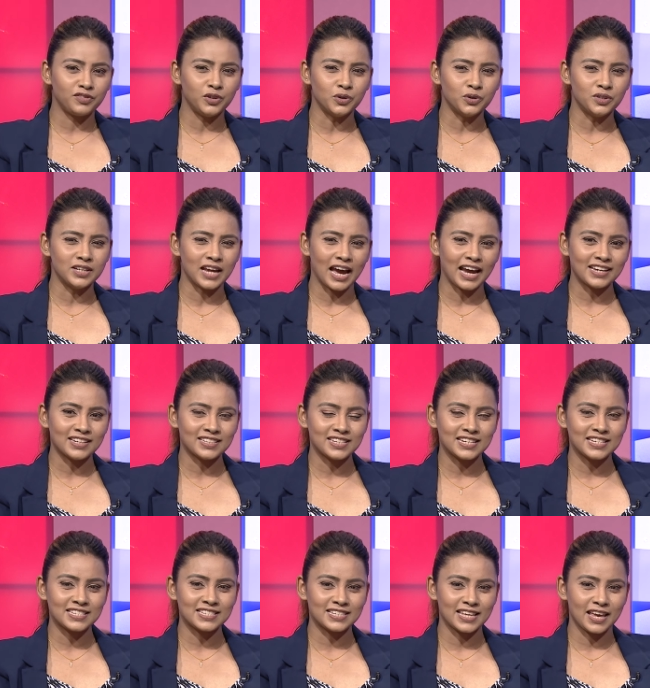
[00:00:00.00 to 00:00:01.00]

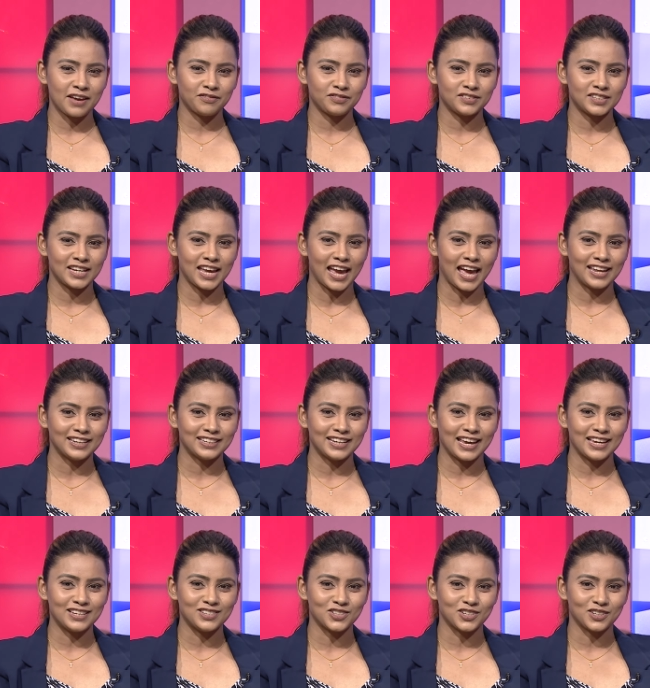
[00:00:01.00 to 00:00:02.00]
uniting safety and
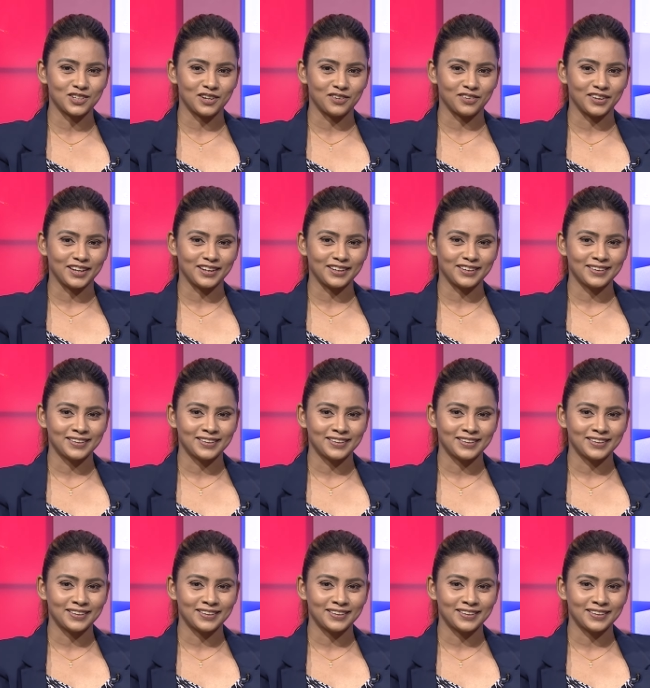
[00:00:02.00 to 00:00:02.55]
engineering?